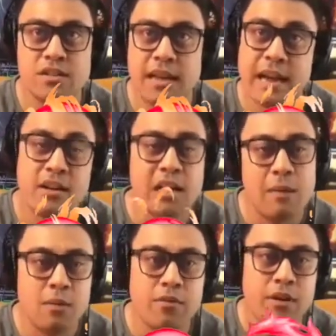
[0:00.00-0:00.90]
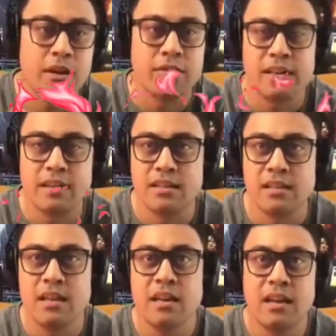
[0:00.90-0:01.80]
is like how to come up with creative
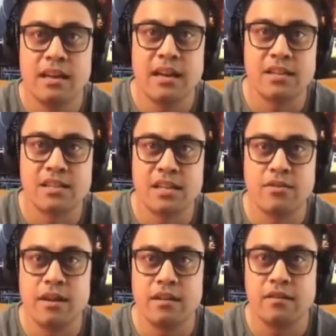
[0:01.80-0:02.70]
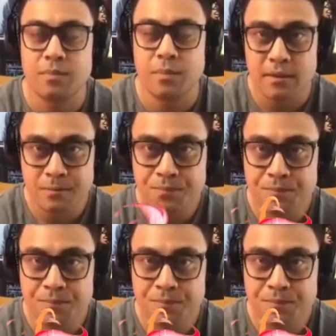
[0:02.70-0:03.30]
ideas and how to stay creative. But